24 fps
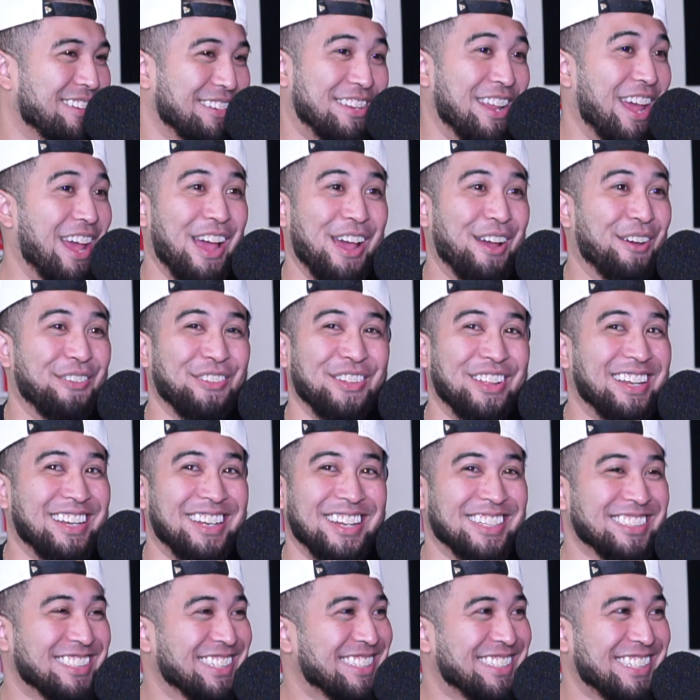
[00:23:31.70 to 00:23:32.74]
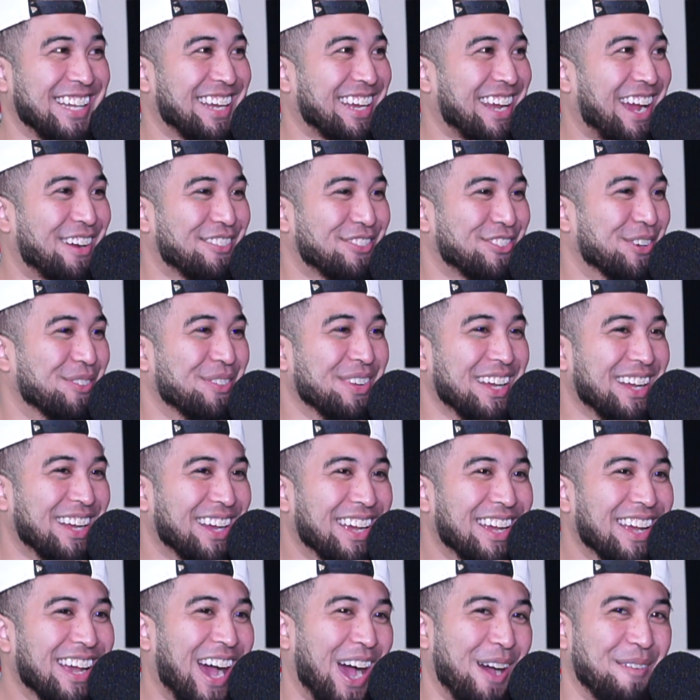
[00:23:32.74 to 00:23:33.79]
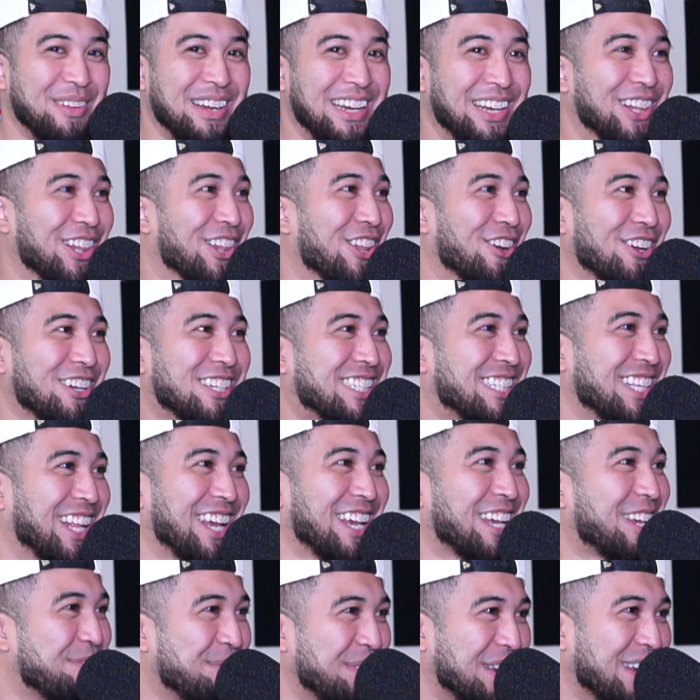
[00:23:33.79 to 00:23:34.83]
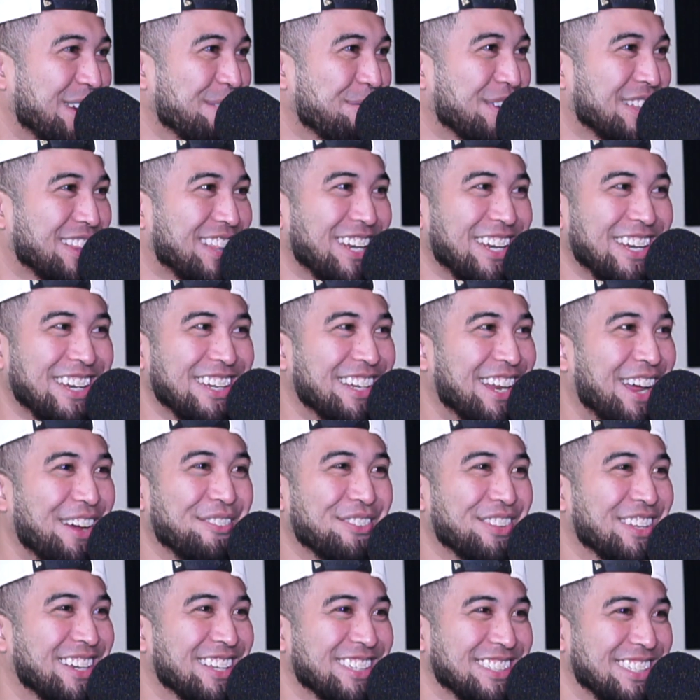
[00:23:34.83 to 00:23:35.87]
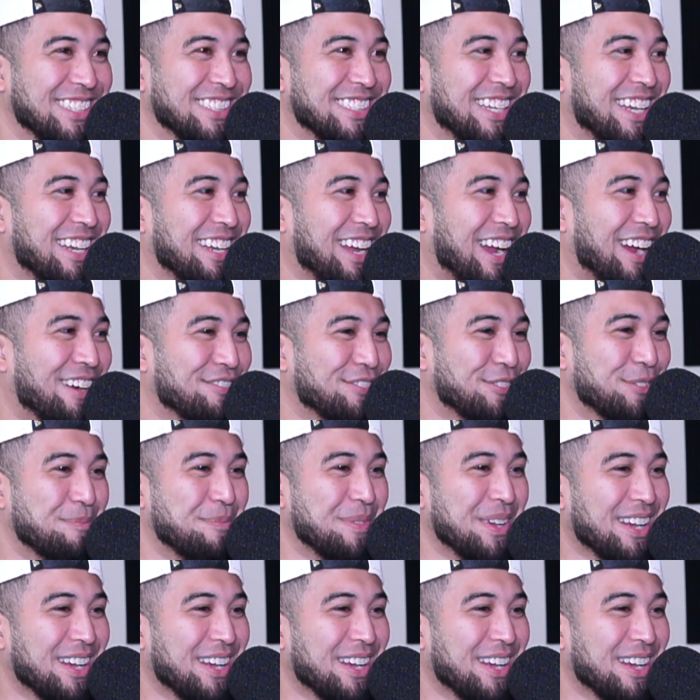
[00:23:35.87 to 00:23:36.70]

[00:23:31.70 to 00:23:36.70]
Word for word: Definitely doesn't take after me. I mean, he looks like me, but then he definitely doesn't take after